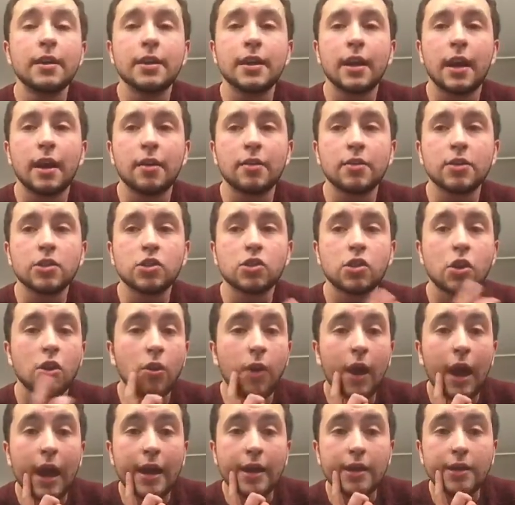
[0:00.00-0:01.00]
Yeah,
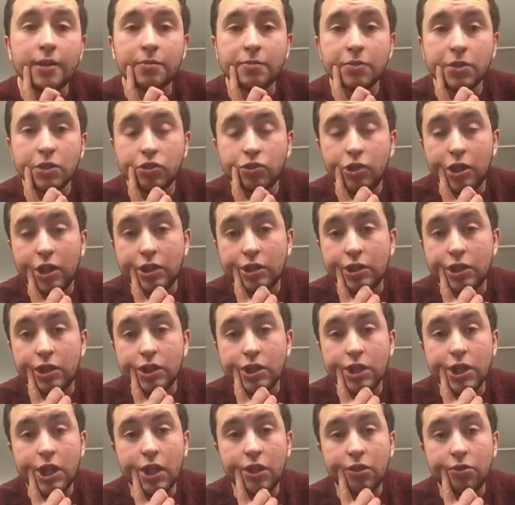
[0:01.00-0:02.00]
so I was
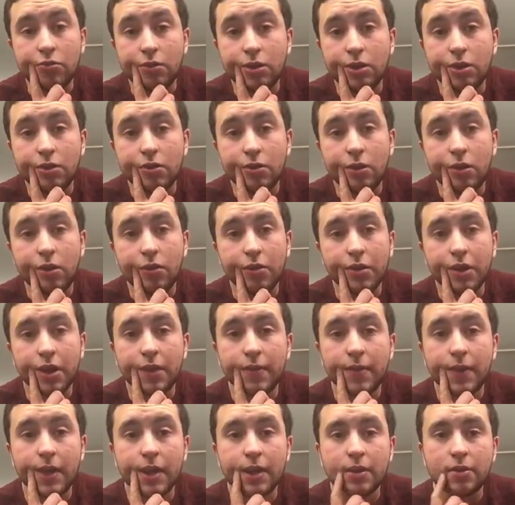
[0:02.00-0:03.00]
transitioning through Old
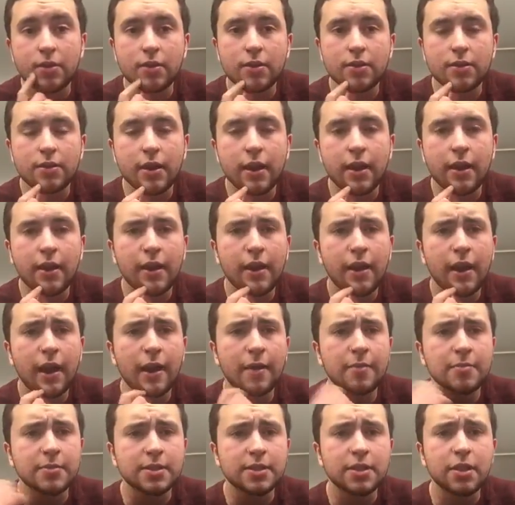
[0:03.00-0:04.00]
Navy, I guess you could say.
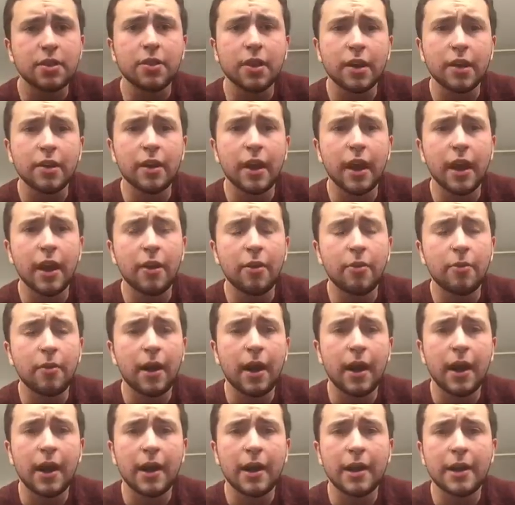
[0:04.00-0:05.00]
I'm still there now.
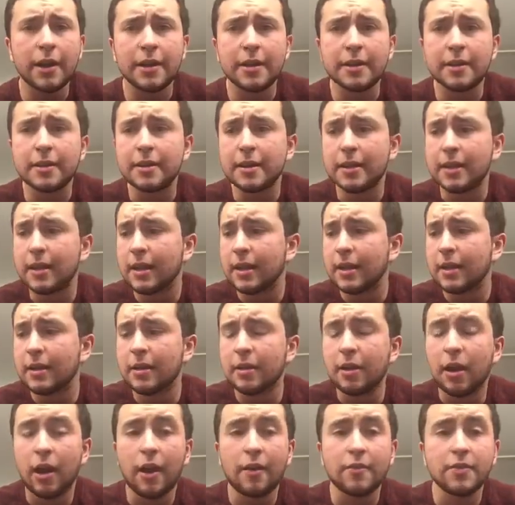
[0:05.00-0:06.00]
I
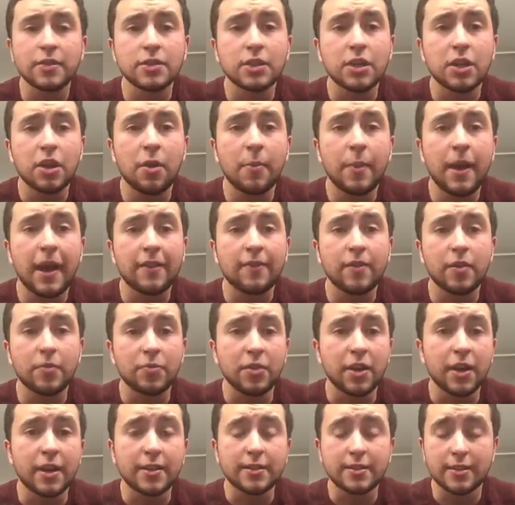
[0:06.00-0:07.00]
obviously go back for
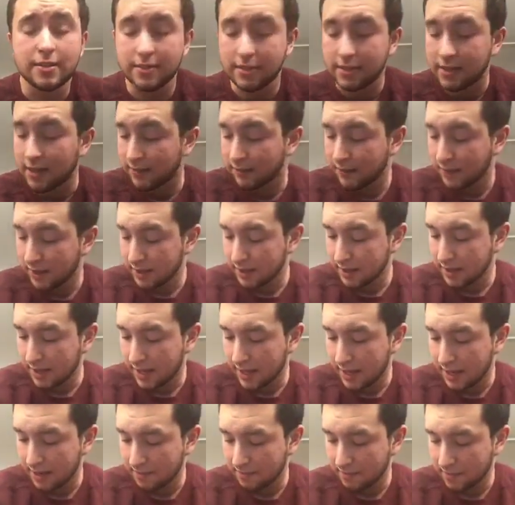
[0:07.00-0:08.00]
breaks and stuff like
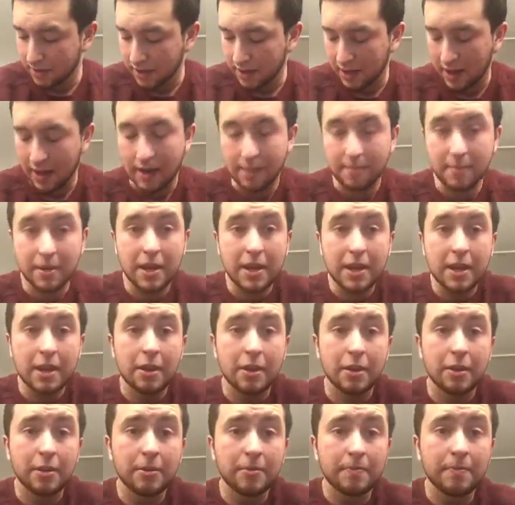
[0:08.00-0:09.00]
that while I'm
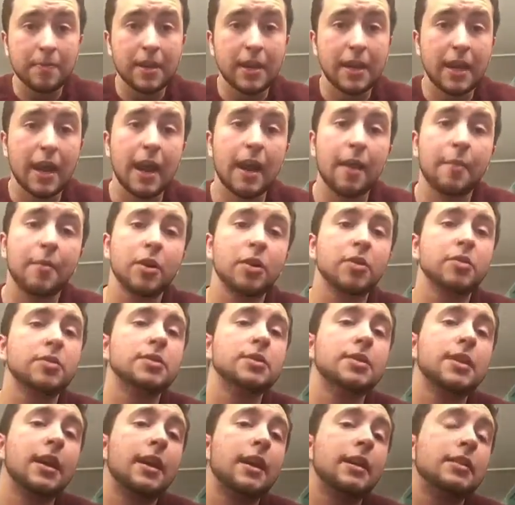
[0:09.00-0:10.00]
here in
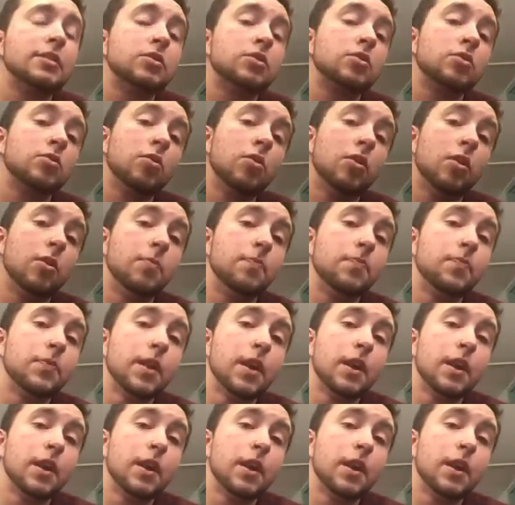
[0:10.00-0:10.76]
Amherst at school.